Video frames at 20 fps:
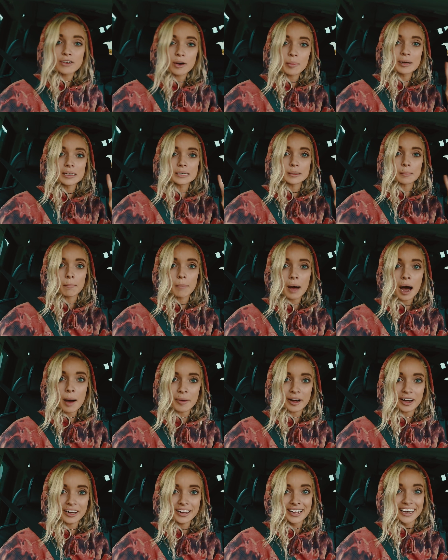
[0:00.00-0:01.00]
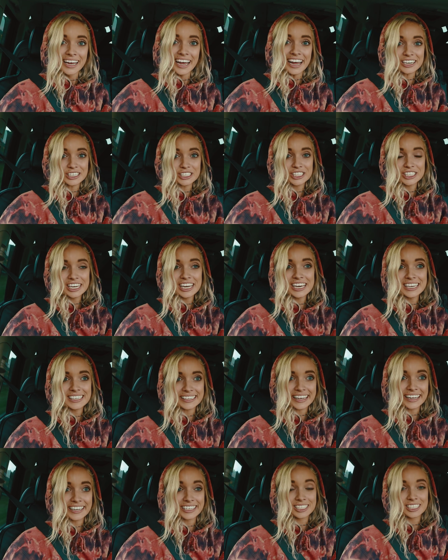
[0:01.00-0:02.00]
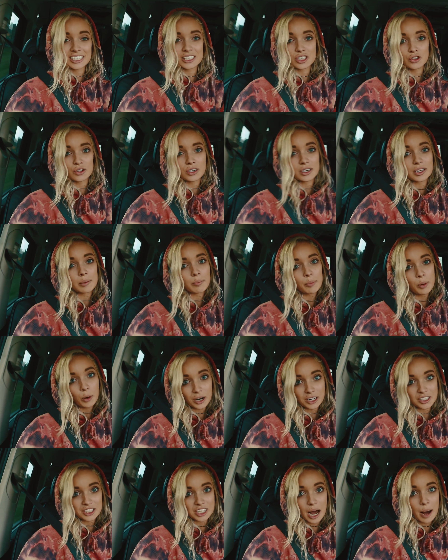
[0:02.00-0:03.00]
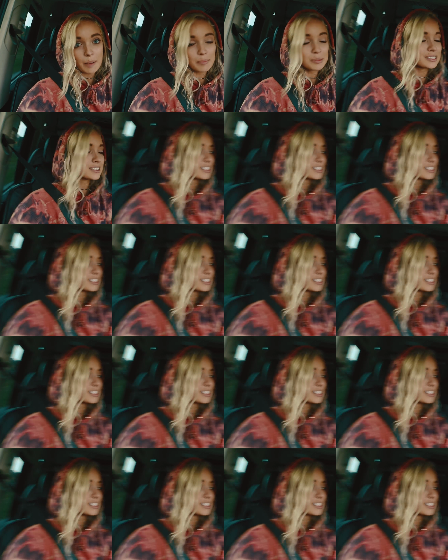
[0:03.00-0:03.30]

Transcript: from his mama and she says she's grilling pork chops.